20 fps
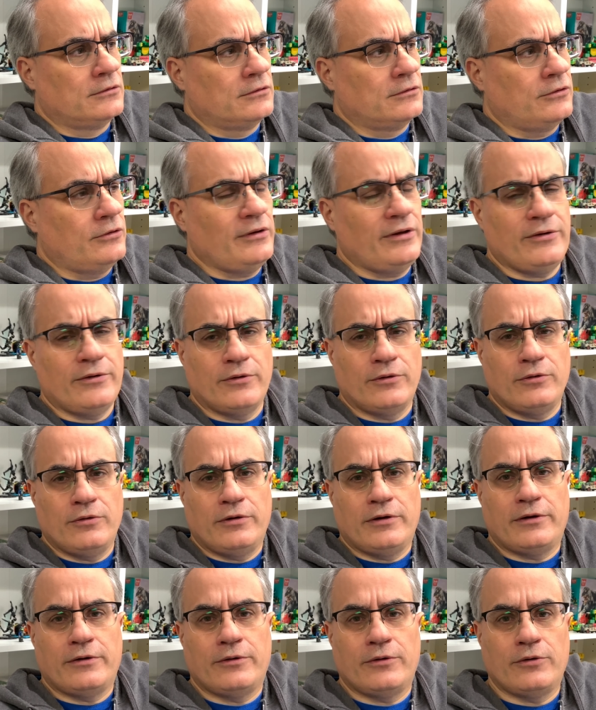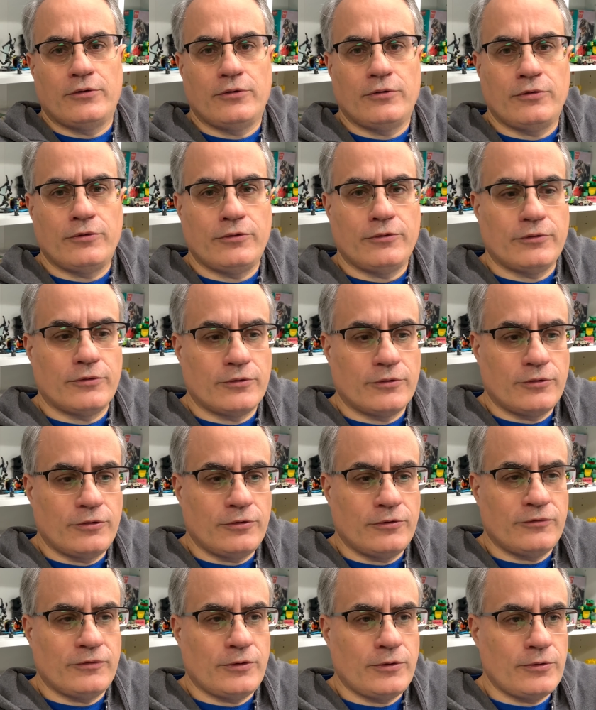Who who who
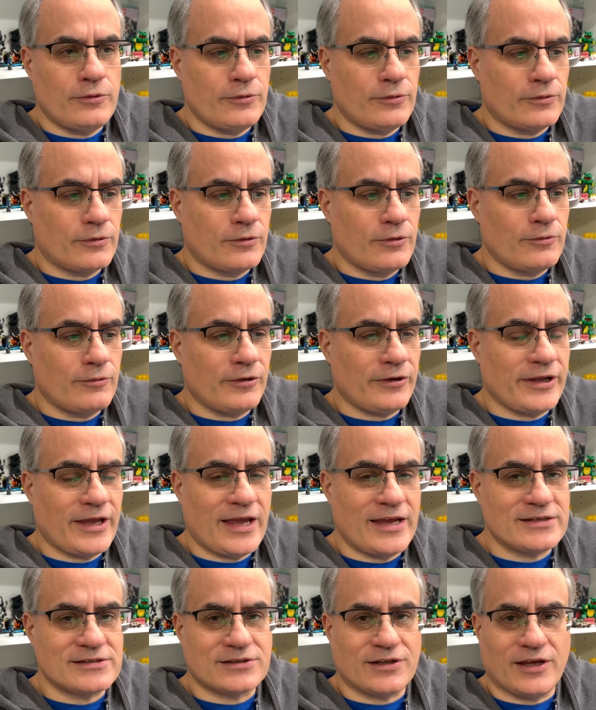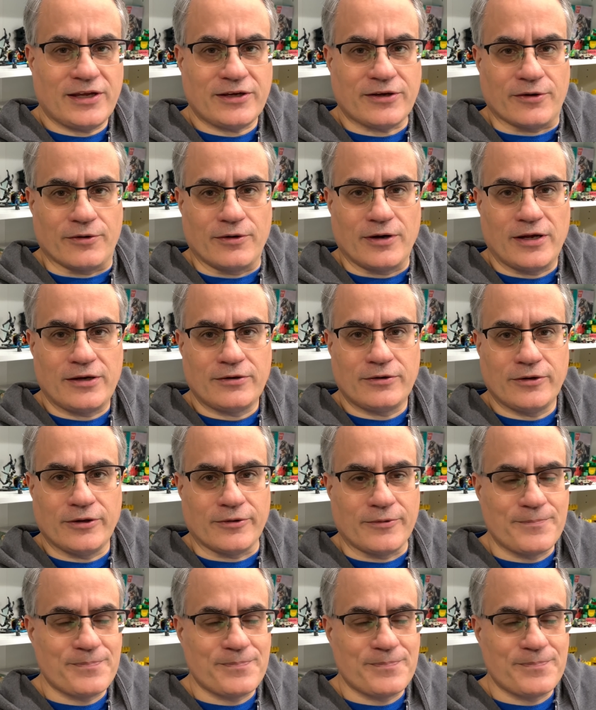who who who really hates Lego? I don't know.